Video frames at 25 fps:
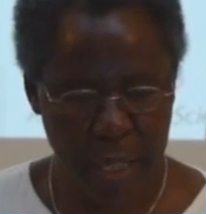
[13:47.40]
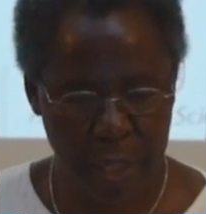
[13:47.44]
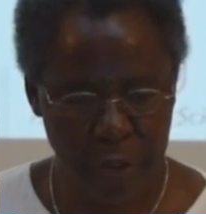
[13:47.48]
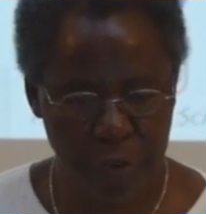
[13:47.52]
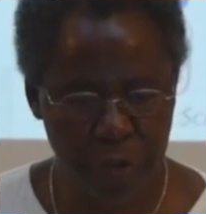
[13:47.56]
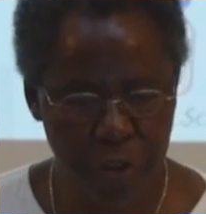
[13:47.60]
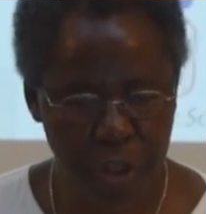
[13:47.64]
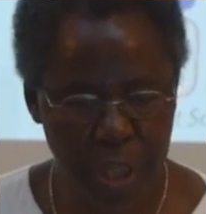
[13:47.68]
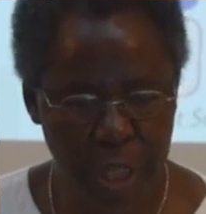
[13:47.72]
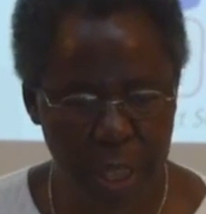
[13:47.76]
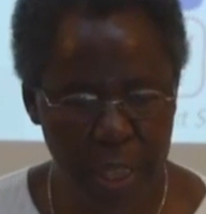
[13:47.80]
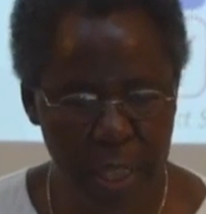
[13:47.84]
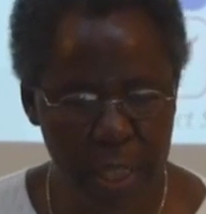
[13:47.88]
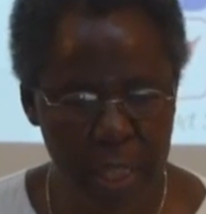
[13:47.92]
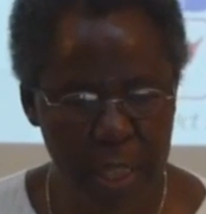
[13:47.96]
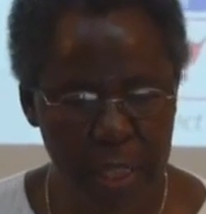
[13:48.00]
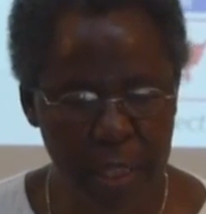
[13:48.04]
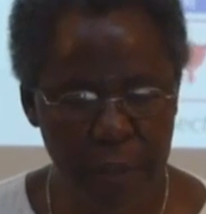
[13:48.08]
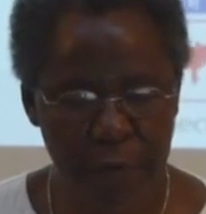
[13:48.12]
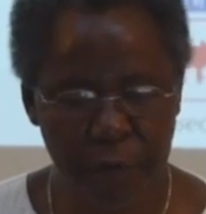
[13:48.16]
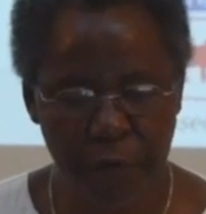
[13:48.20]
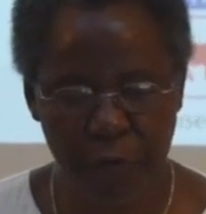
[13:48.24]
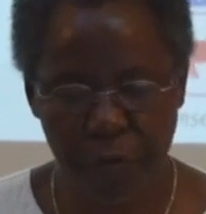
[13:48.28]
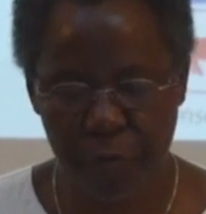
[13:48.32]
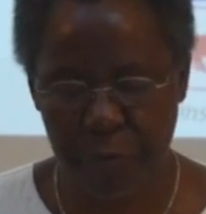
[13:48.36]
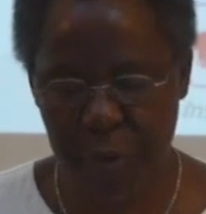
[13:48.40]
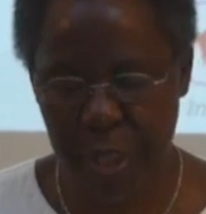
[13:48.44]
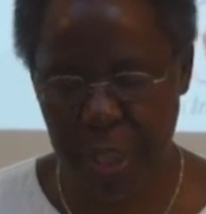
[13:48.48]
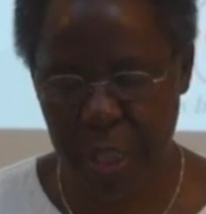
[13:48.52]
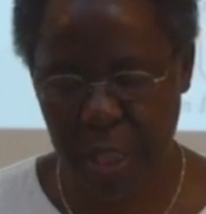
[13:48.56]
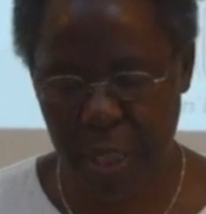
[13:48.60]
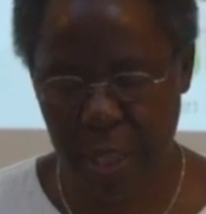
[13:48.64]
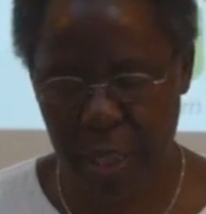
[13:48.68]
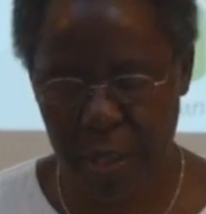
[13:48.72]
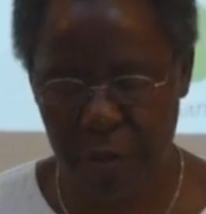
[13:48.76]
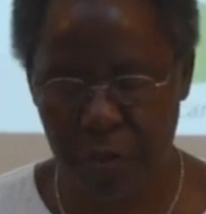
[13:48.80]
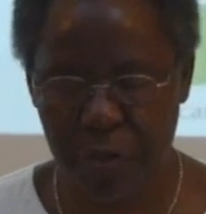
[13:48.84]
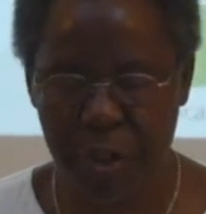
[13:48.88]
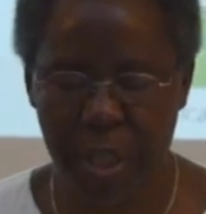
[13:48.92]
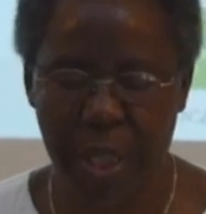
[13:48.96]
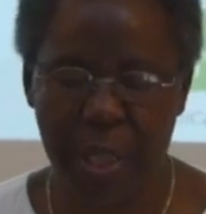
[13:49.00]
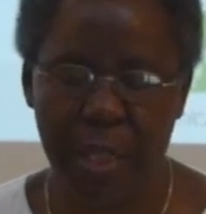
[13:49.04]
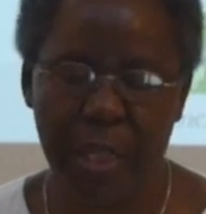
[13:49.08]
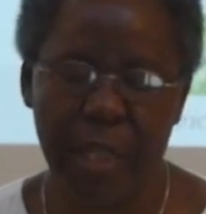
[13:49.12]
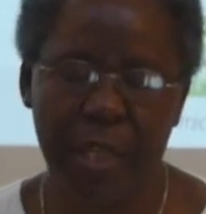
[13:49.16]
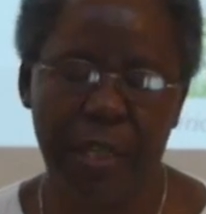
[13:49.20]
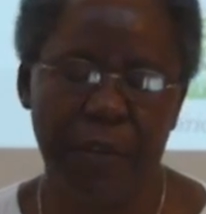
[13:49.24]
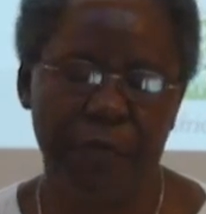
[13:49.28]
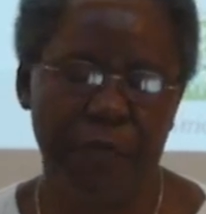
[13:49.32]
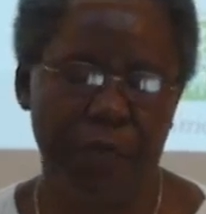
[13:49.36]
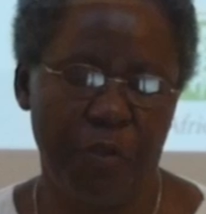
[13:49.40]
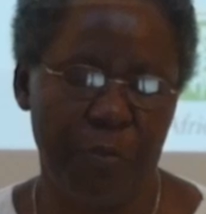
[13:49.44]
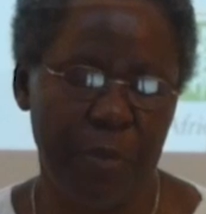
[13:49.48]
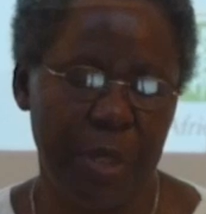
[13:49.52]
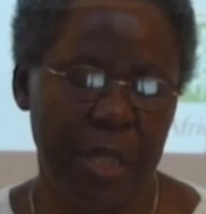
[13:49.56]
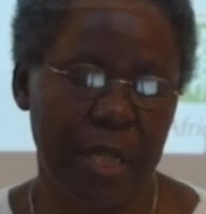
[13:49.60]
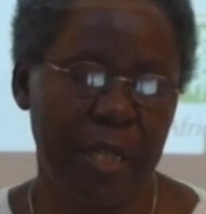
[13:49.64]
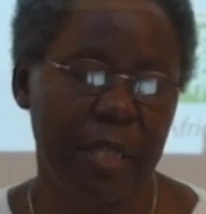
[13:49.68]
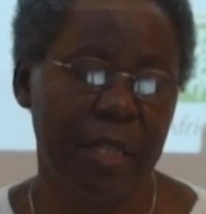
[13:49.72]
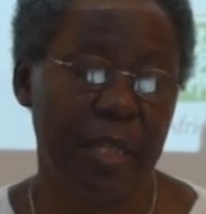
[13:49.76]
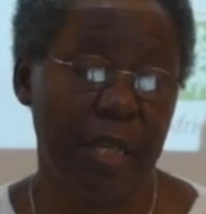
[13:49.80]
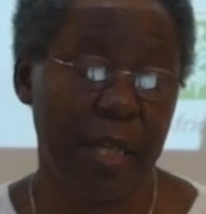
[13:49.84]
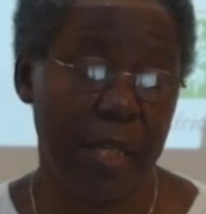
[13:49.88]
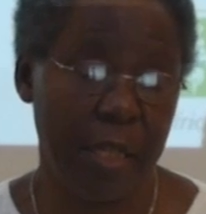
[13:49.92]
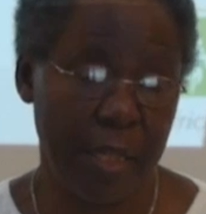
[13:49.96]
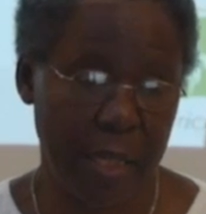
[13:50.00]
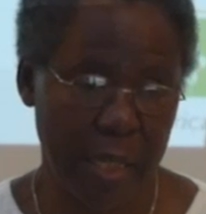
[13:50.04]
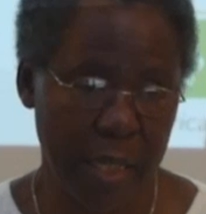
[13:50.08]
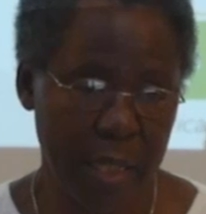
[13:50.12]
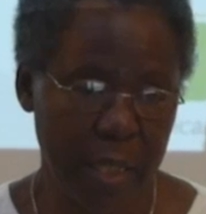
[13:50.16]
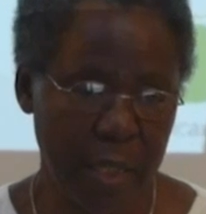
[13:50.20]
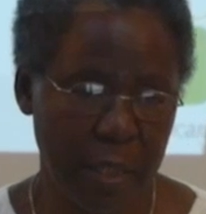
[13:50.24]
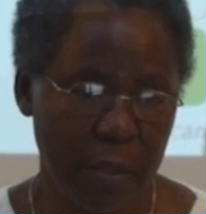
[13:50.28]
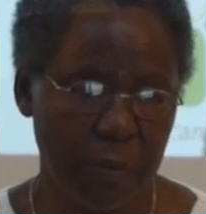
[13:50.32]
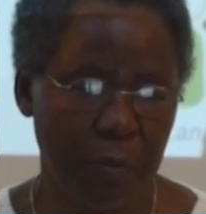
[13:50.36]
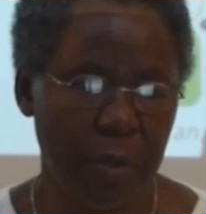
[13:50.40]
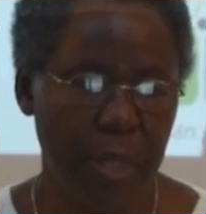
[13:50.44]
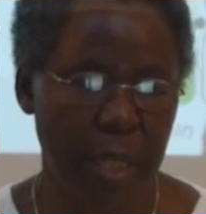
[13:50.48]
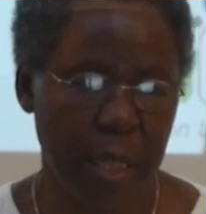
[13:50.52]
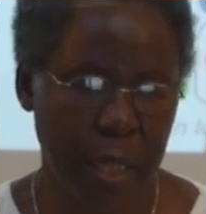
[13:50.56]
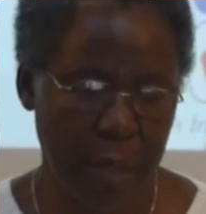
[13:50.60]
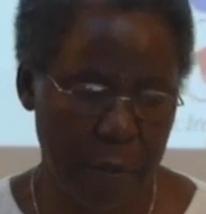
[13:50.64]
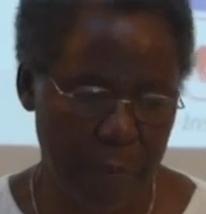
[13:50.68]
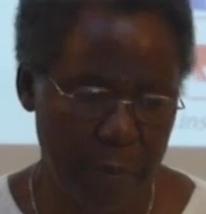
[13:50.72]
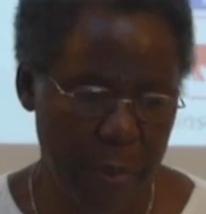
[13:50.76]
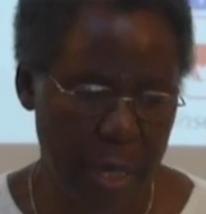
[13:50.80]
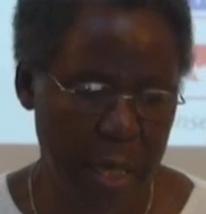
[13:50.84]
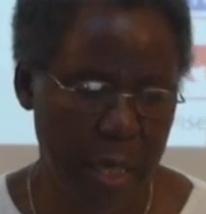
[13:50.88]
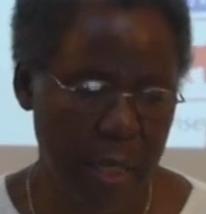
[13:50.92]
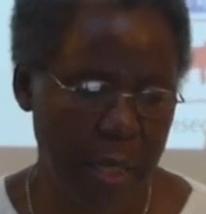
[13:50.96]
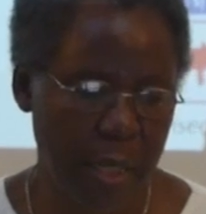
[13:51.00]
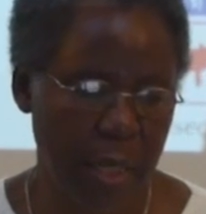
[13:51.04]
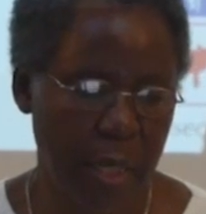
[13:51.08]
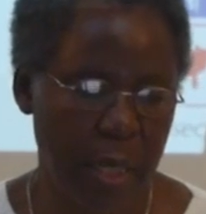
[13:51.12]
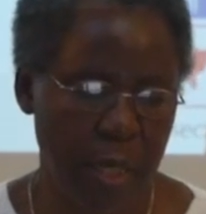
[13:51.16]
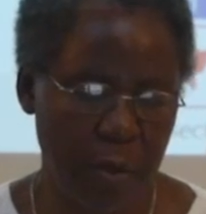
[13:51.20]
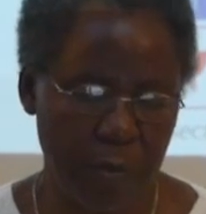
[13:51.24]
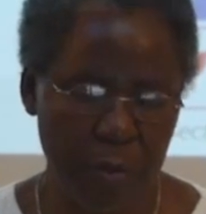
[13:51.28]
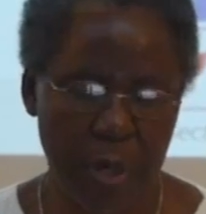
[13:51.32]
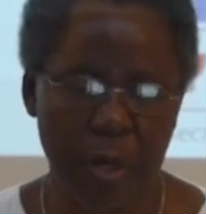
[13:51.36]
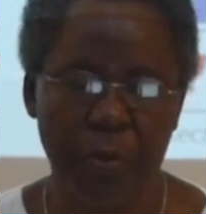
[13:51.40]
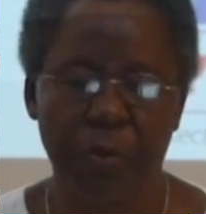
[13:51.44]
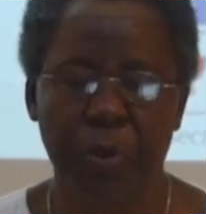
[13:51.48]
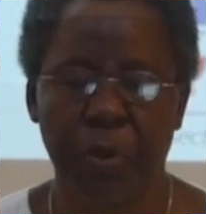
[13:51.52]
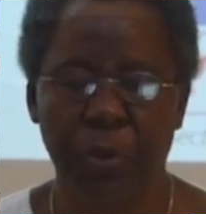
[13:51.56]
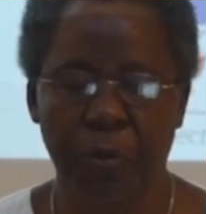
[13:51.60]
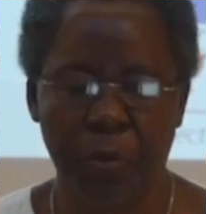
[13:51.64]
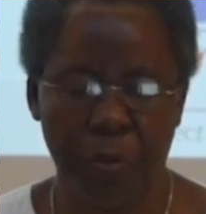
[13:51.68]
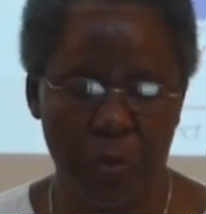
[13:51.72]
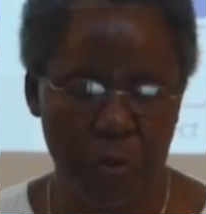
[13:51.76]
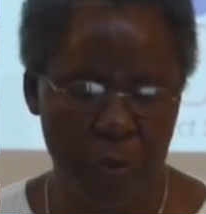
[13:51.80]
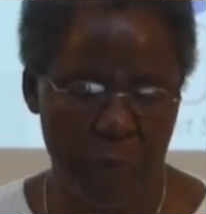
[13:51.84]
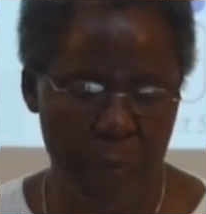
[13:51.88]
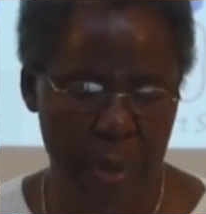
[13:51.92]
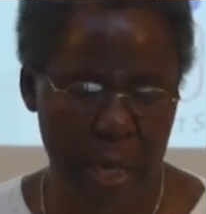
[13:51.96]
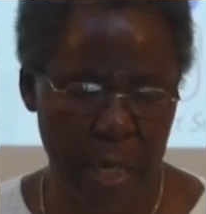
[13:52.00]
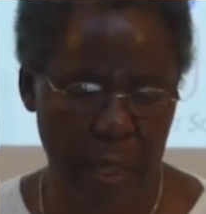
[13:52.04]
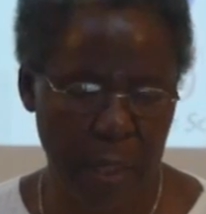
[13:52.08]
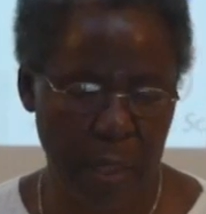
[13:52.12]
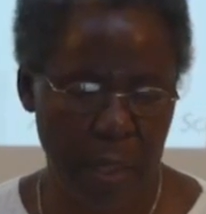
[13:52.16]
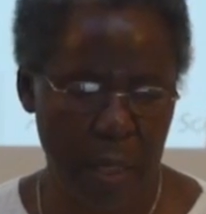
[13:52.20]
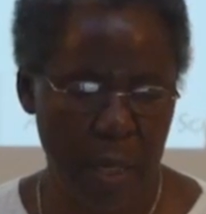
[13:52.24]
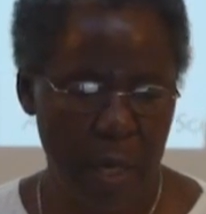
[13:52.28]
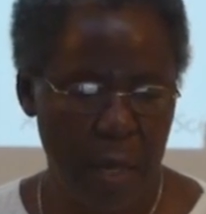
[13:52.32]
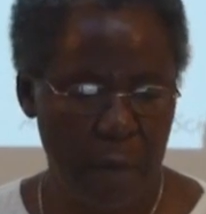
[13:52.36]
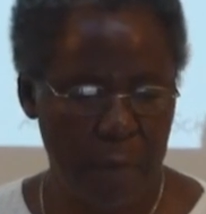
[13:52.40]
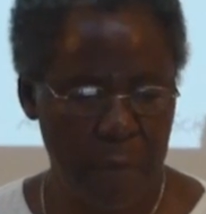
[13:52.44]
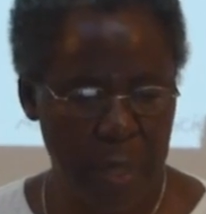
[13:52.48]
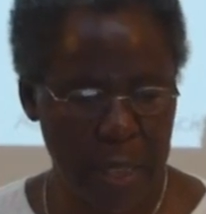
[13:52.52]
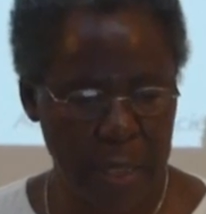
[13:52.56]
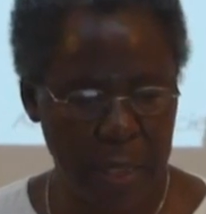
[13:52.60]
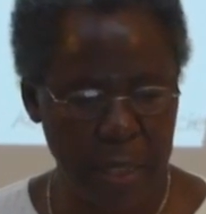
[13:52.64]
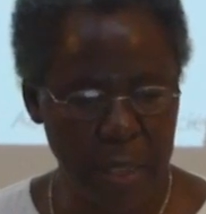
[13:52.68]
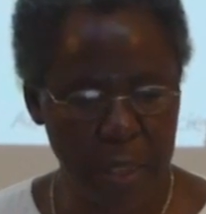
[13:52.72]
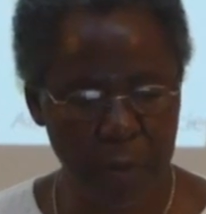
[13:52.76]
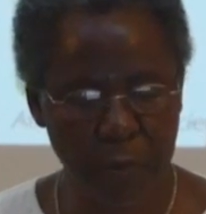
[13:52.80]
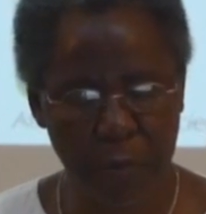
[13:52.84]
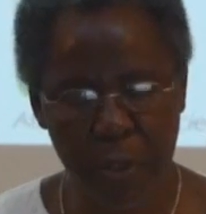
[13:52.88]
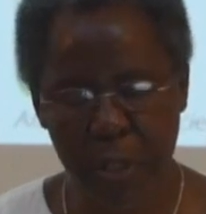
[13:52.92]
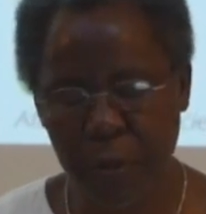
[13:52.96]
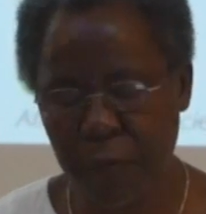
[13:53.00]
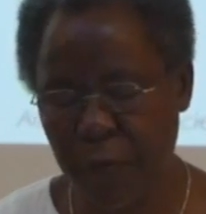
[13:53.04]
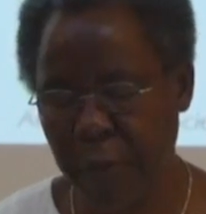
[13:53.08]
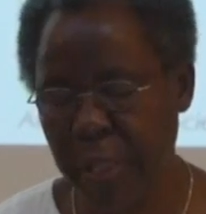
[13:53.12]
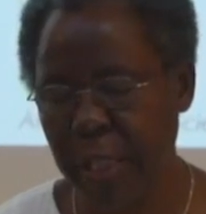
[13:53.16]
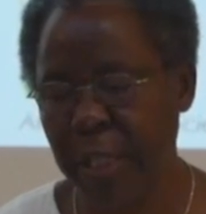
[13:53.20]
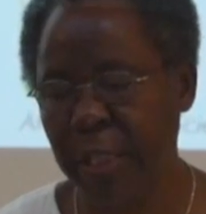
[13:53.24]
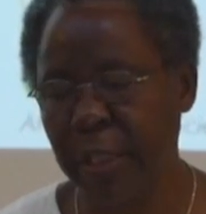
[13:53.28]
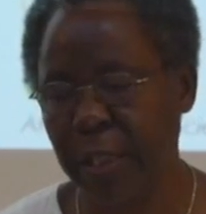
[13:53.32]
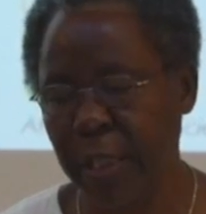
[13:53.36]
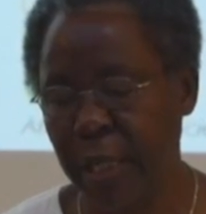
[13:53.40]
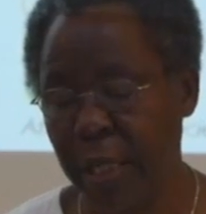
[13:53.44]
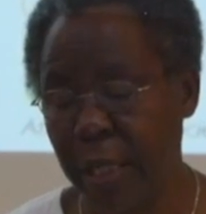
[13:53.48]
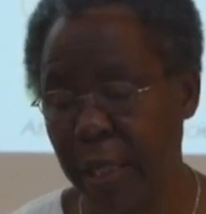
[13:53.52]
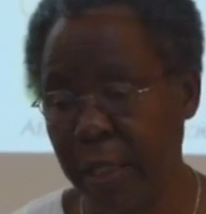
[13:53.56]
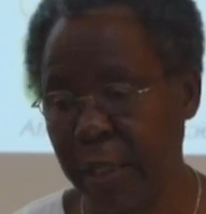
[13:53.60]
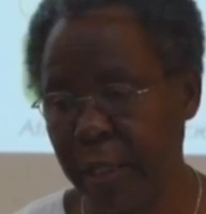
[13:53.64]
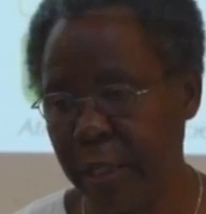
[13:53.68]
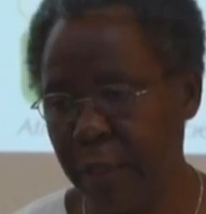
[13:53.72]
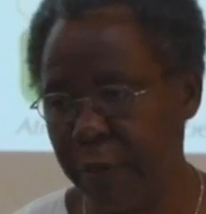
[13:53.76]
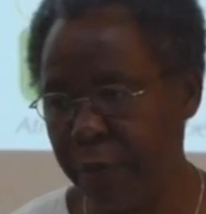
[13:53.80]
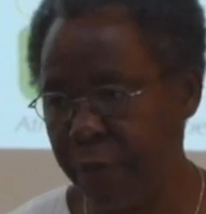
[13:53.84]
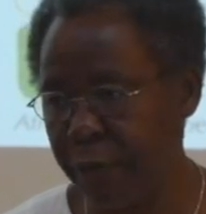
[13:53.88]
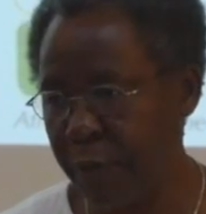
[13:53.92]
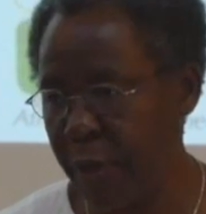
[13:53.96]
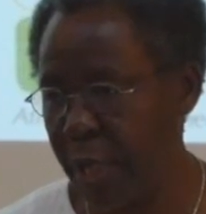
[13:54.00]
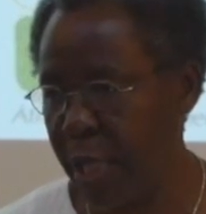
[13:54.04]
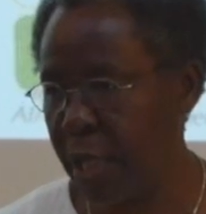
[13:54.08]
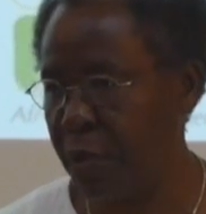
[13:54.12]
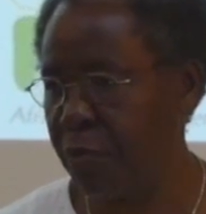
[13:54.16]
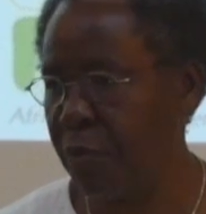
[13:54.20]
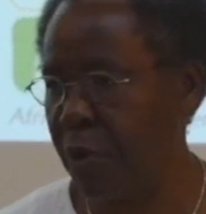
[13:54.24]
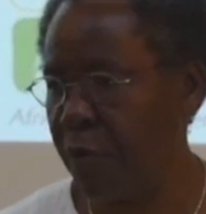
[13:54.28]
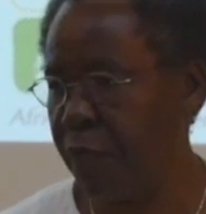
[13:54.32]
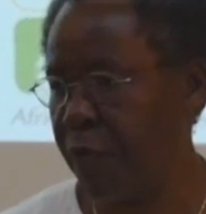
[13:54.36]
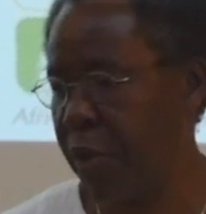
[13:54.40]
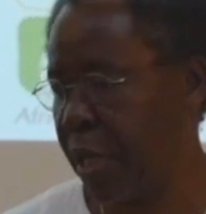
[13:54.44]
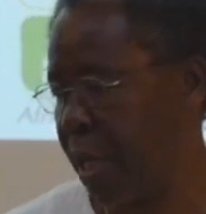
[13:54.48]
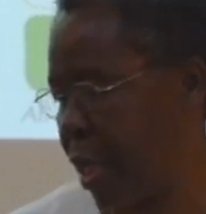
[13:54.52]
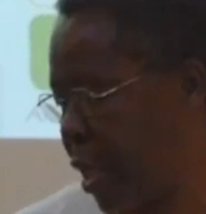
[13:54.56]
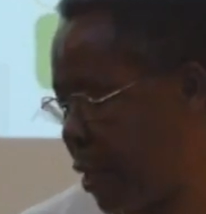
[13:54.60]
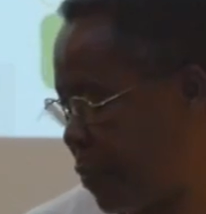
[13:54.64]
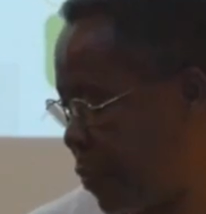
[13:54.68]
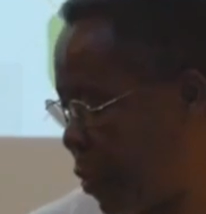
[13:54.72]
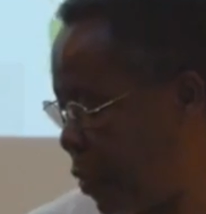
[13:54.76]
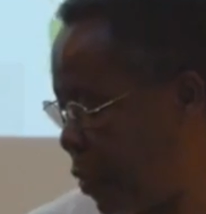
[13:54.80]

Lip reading: Can you share this information? Can you share this information? I said, yes, we'll come back, and we are going to go back. But this was very interactive, and we are very